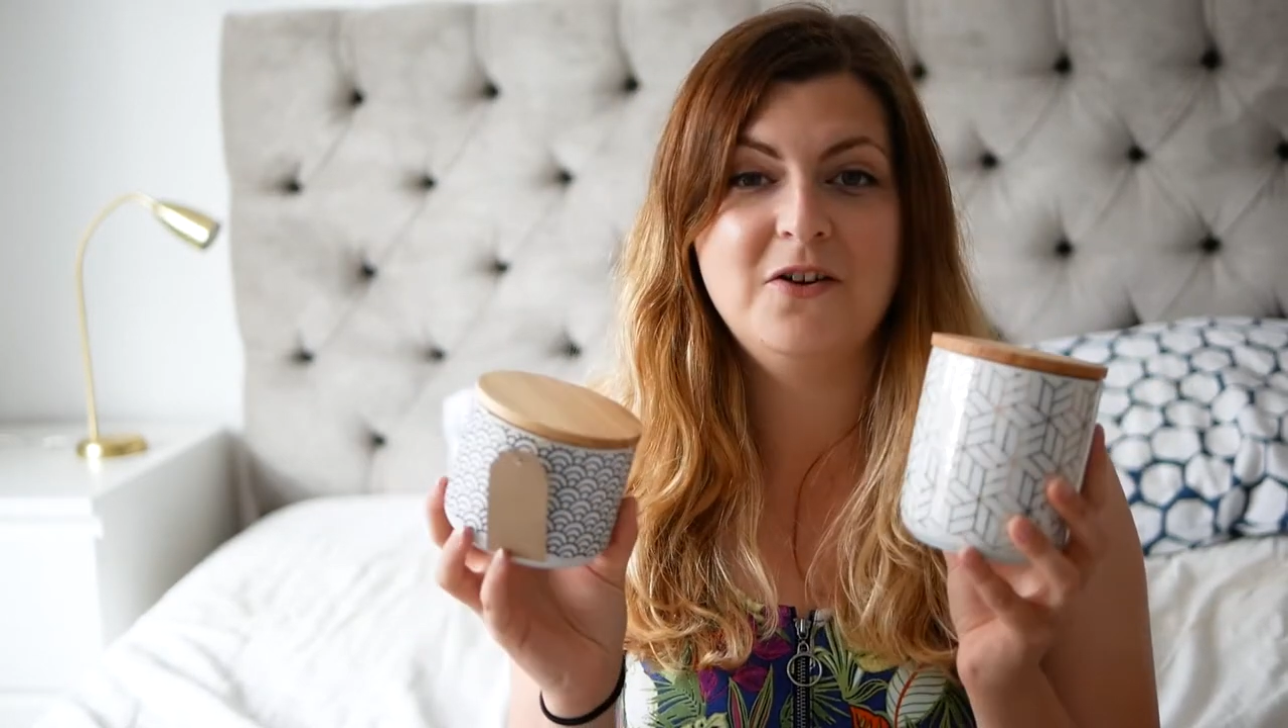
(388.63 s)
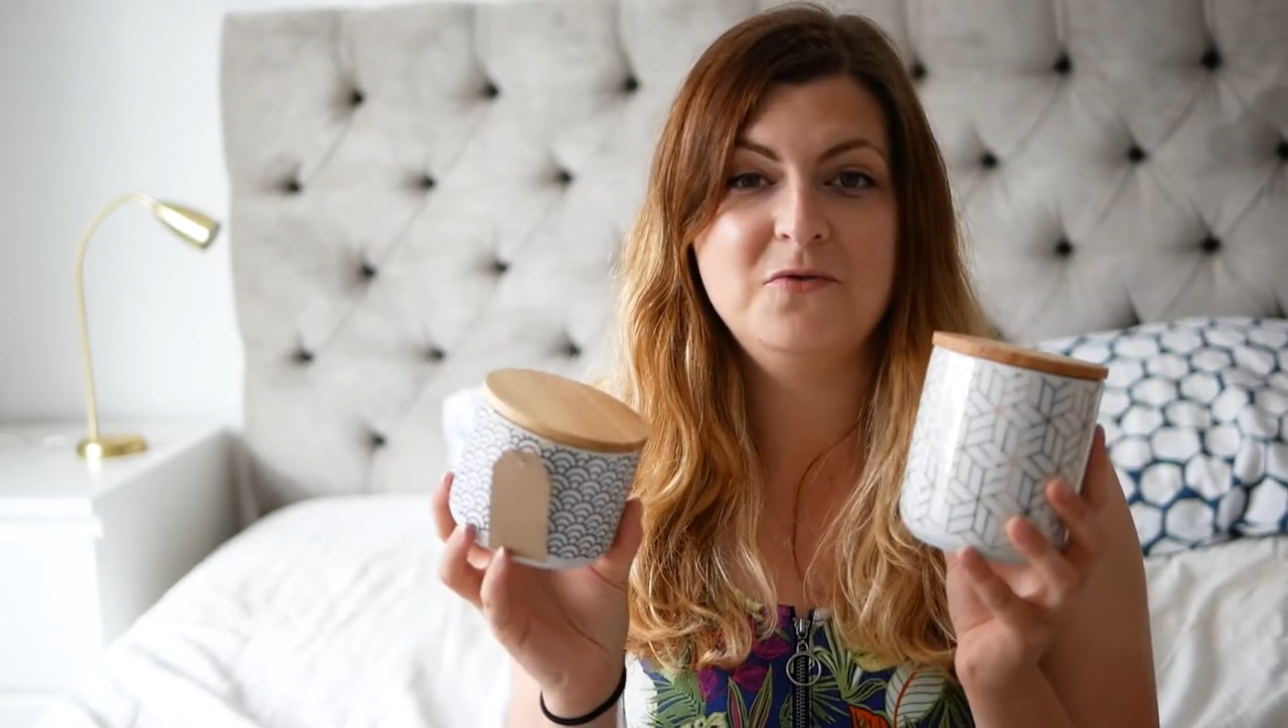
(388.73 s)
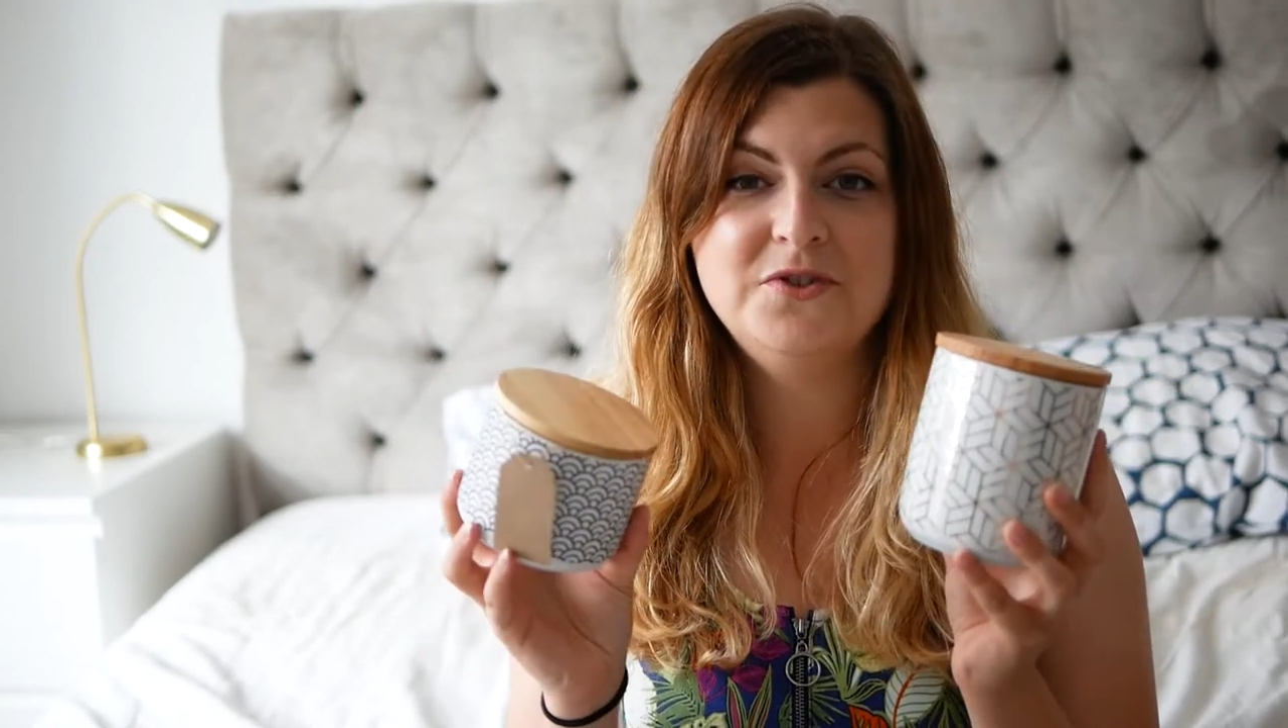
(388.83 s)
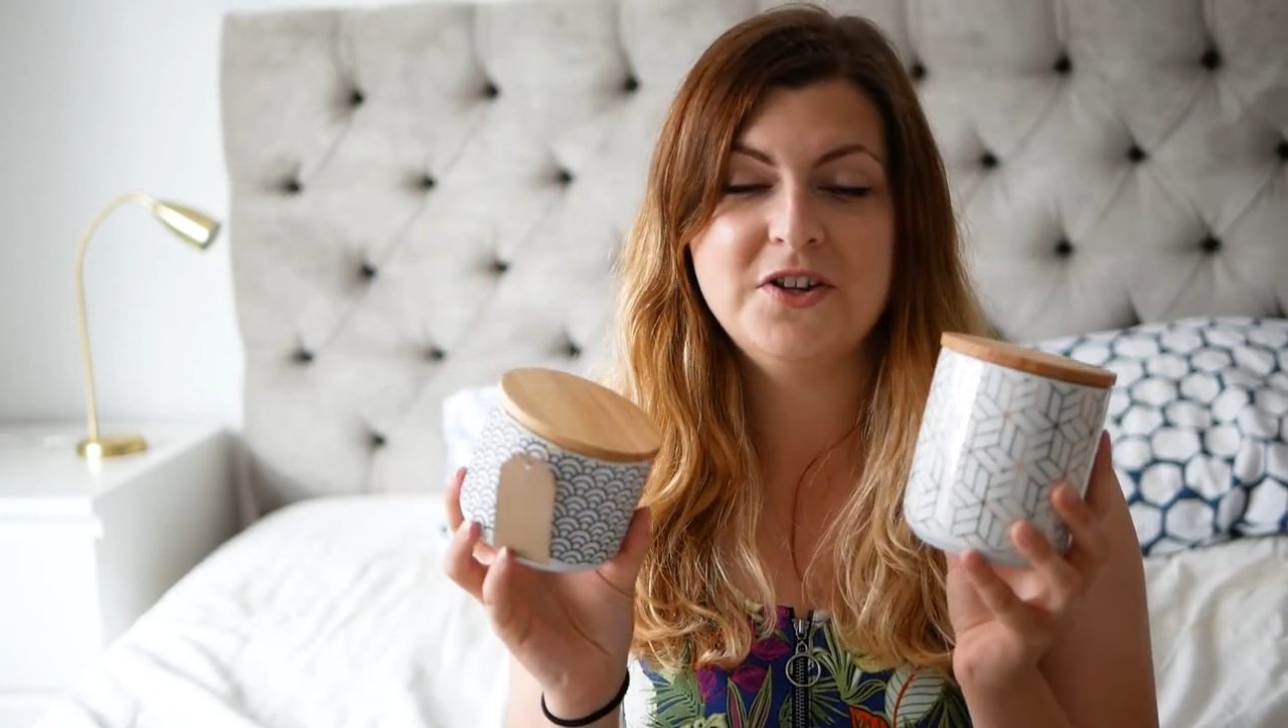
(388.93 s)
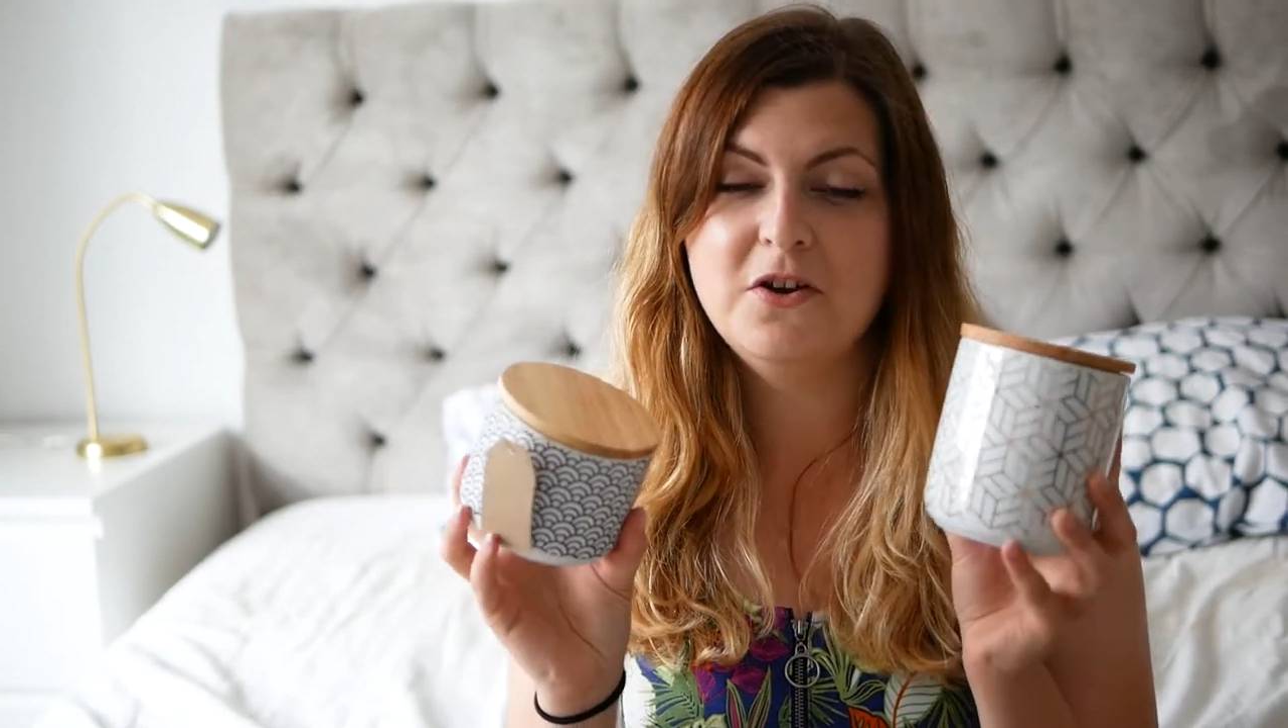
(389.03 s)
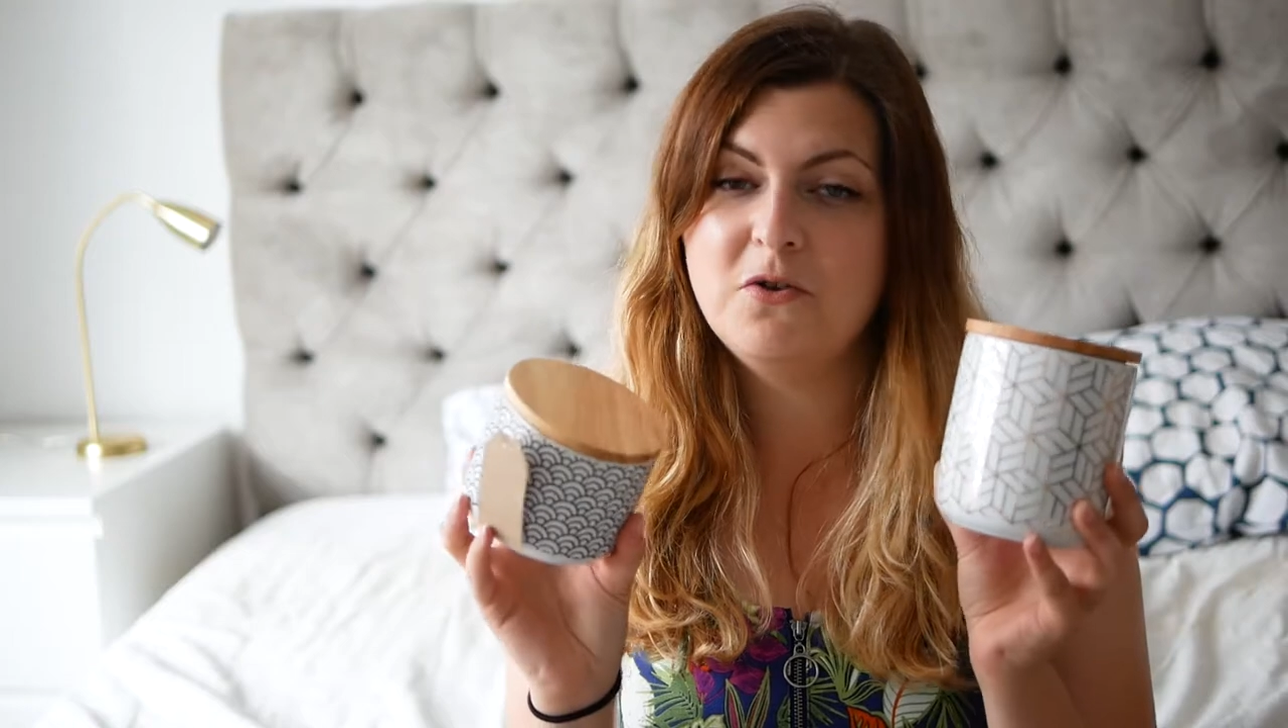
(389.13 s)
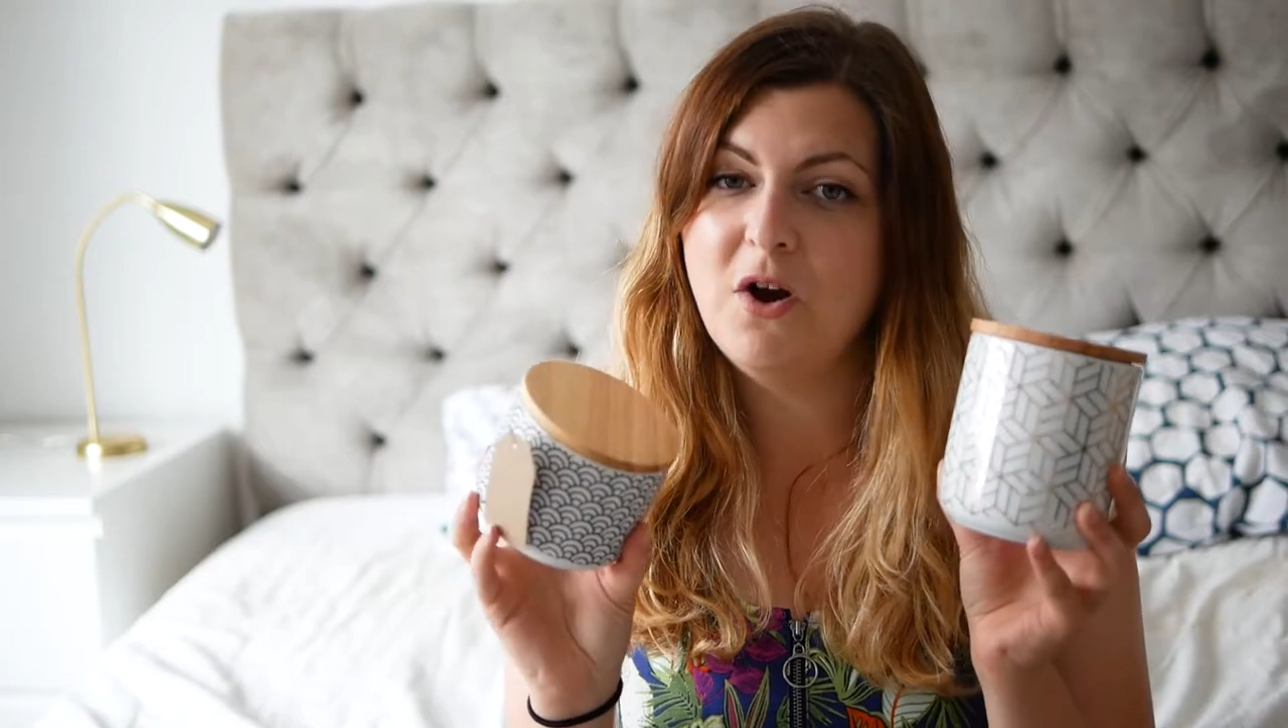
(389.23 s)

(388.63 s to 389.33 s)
are also